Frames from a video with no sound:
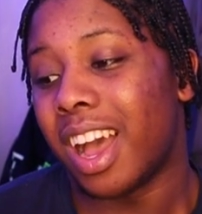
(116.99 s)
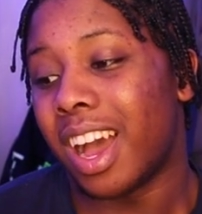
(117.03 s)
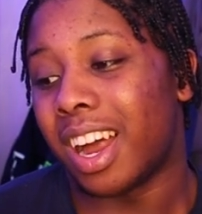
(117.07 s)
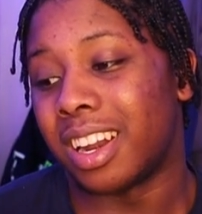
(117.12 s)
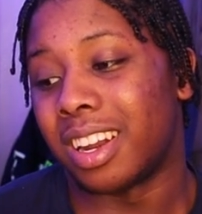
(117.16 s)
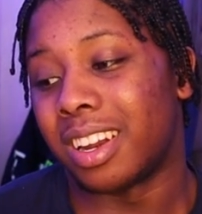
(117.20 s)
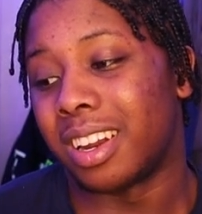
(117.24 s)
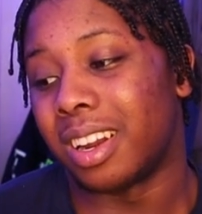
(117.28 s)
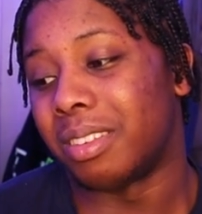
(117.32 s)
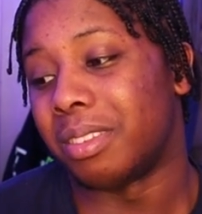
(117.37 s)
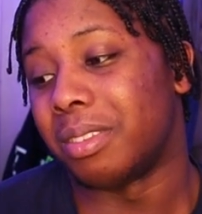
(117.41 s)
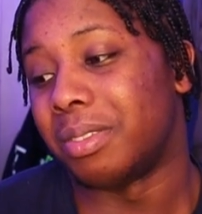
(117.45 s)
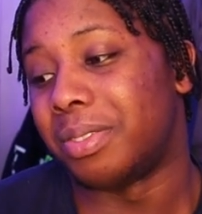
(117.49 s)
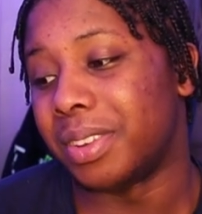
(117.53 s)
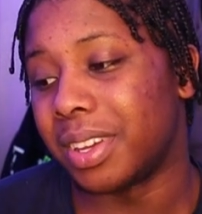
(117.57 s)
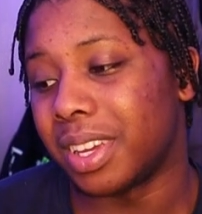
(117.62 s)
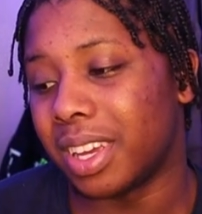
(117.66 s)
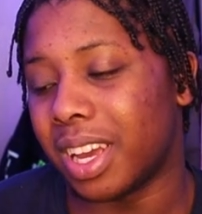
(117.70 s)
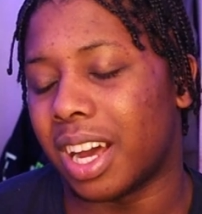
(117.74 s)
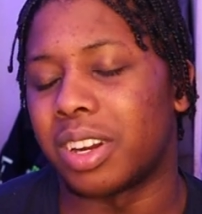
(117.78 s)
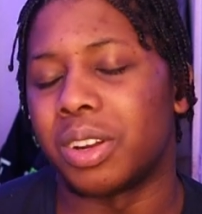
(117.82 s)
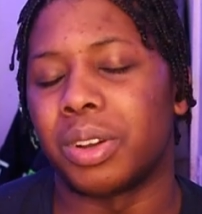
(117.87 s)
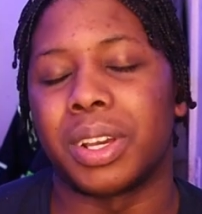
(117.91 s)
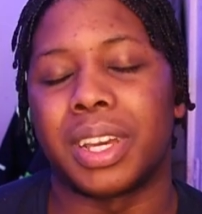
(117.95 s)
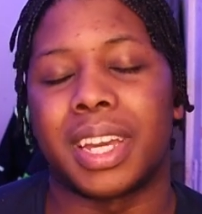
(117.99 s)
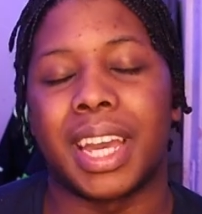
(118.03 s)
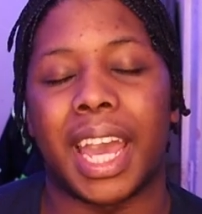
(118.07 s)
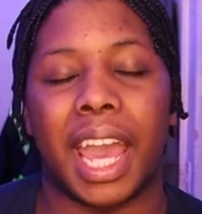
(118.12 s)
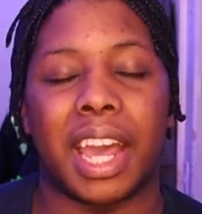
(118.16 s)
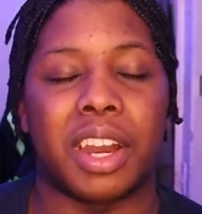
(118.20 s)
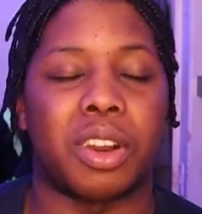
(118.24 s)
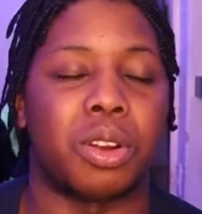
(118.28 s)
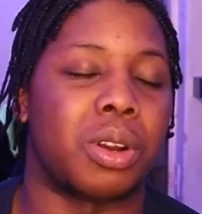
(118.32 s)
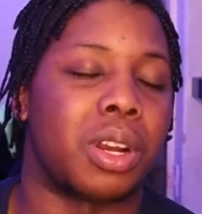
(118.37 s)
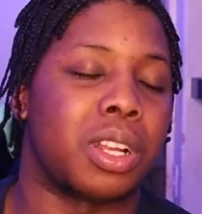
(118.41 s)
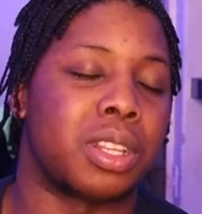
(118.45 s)
And another thing, I don't
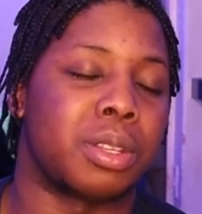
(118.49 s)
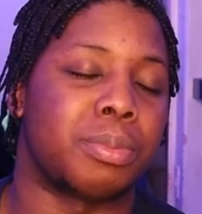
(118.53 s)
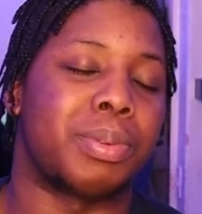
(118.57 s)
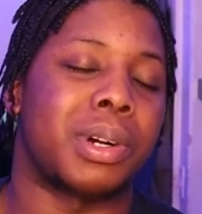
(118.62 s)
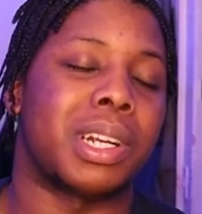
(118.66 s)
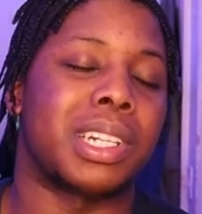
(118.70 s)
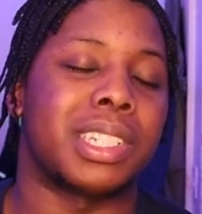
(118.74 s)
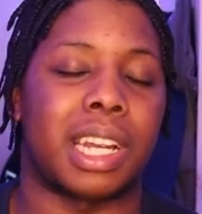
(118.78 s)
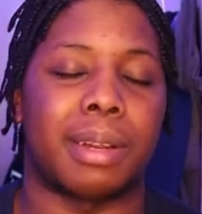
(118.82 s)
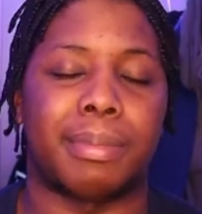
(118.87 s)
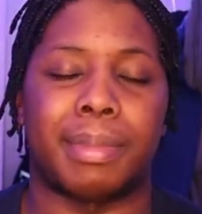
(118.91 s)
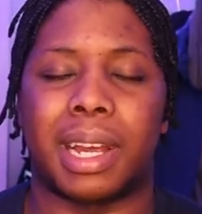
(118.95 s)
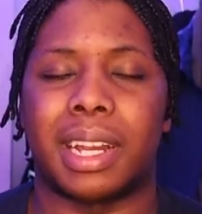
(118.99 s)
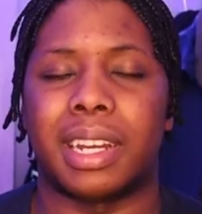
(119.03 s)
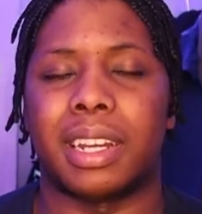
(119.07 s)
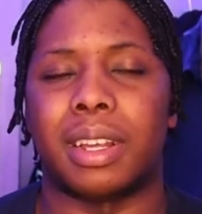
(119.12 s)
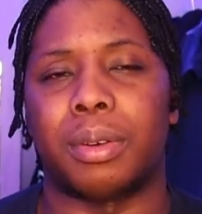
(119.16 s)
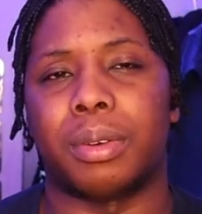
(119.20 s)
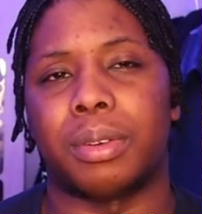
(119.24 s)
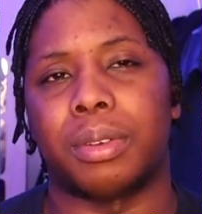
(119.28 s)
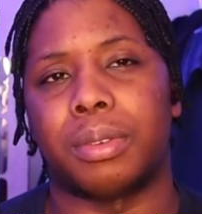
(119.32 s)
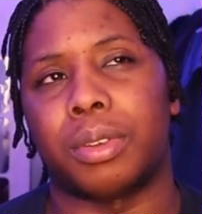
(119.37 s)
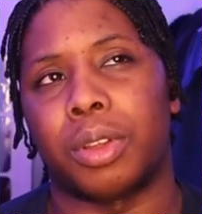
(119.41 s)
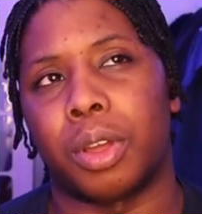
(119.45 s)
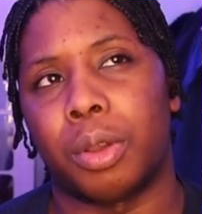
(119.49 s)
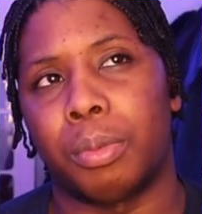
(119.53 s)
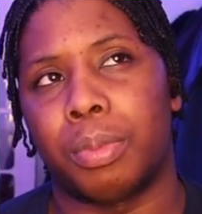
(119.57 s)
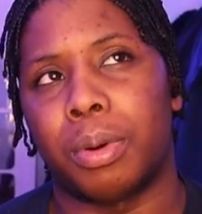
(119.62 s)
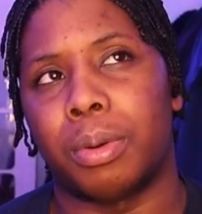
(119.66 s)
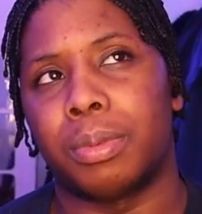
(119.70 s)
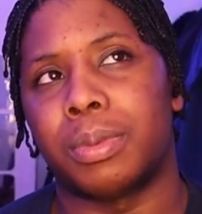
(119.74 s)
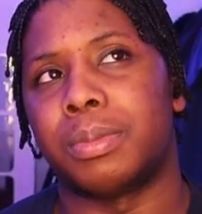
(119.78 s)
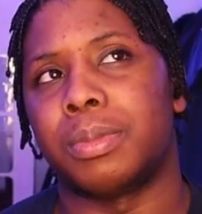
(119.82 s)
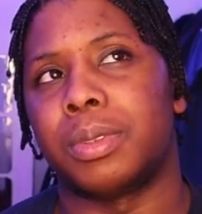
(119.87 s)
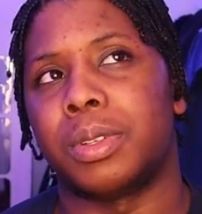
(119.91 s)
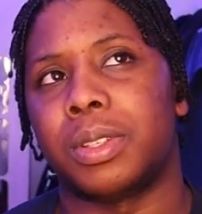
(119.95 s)
get though, there's a punchline behind it. Don't
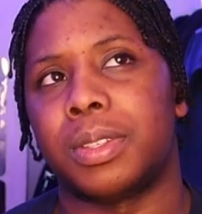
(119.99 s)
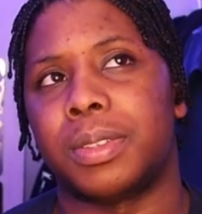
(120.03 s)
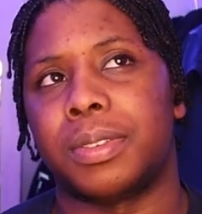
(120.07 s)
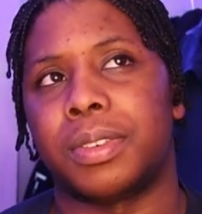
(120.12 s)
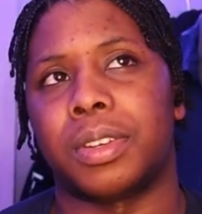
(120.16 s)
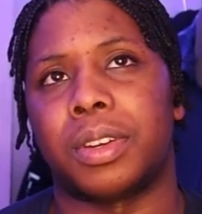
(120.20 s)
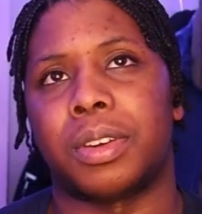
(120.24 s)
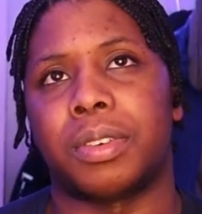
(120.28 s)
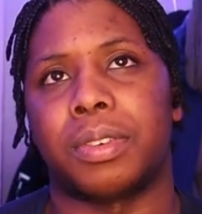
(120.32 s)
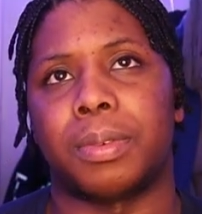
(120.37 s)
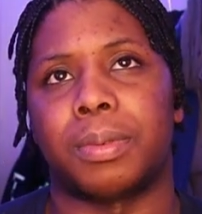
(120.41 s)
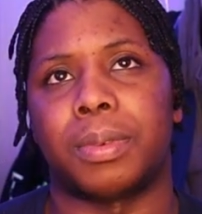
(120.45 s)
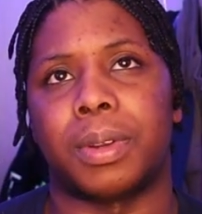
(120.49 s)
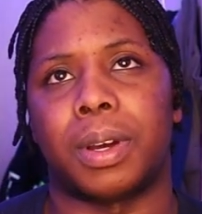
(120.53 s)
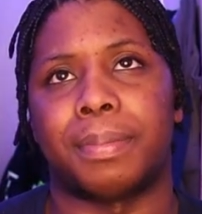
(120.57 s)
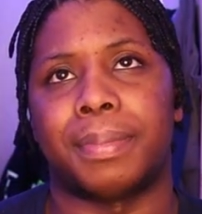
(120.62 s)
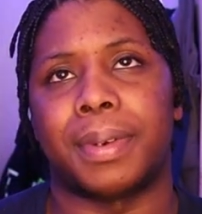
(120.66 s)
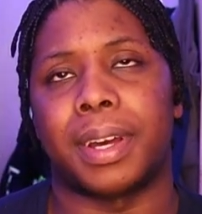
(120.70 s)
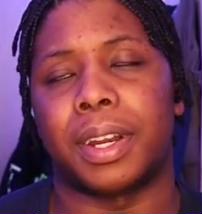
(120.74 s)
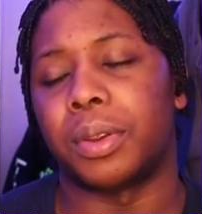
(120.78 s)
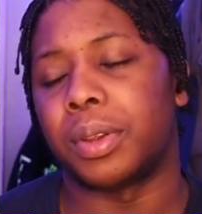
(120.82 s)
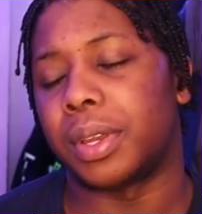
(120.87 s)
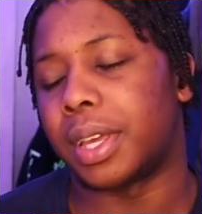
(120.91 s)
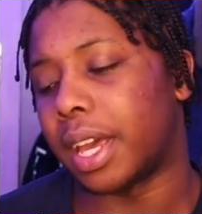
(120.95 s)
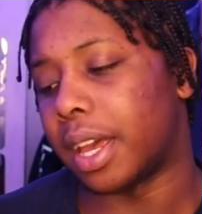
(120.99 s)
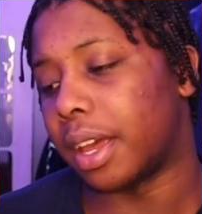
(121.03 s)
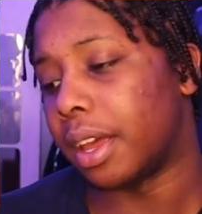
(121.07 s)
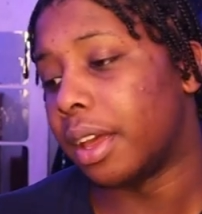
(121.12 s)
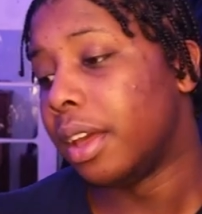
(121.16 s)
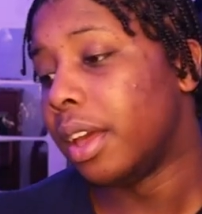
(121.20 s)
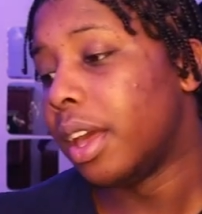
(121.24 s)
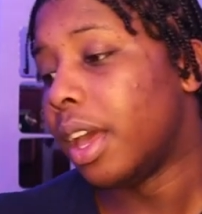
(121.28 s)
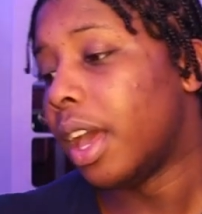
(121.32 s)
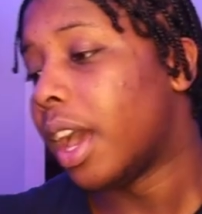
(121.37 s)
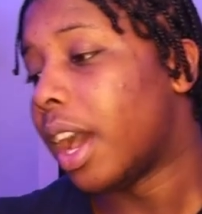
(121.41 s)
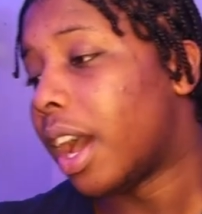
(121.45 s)
pop them teeth if you're not from Nam. I don't get.
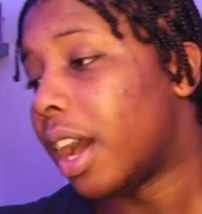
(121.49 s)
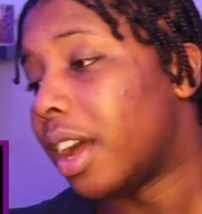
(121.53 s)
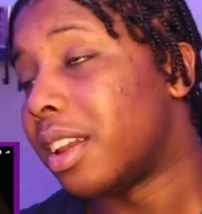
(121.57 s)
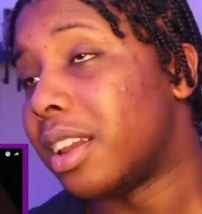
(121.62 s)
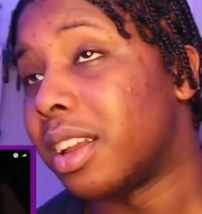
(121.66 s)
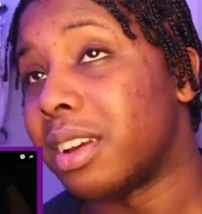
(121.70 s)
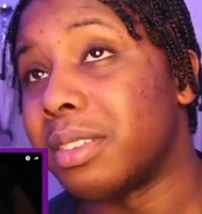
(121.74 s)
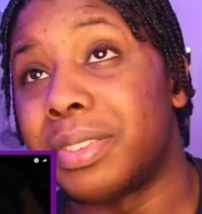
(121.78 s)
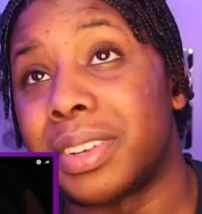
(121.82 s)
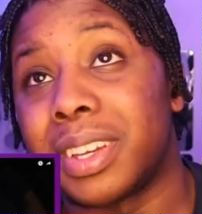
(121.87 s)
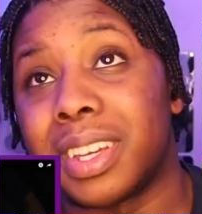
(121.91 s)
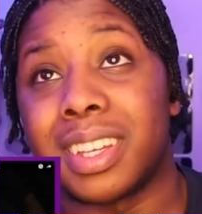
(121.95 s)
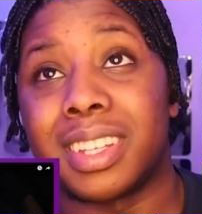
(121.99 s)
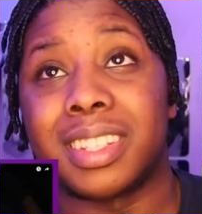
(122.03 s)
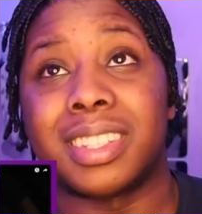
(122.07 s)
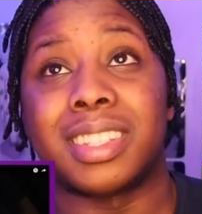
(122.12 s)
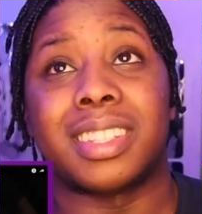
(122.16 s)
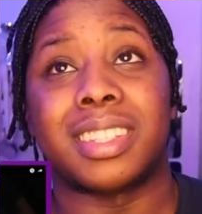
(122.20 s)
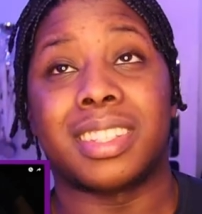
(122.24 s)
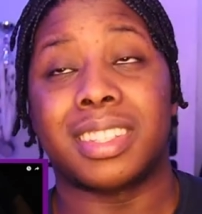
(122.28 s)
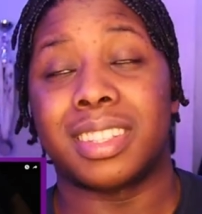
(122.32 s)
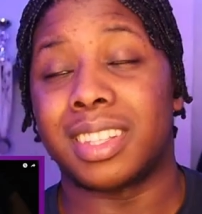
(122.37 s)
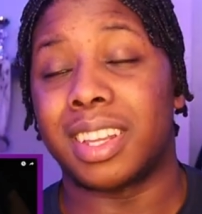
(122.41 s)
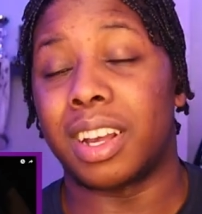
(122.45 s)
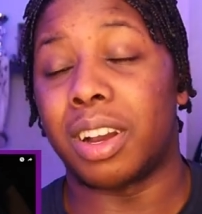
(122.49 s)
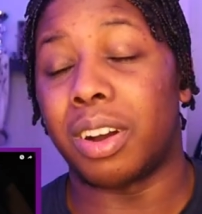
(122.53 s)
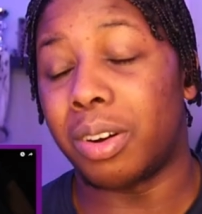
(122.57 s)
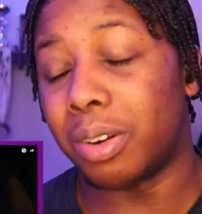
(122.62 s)
Another thing is, they're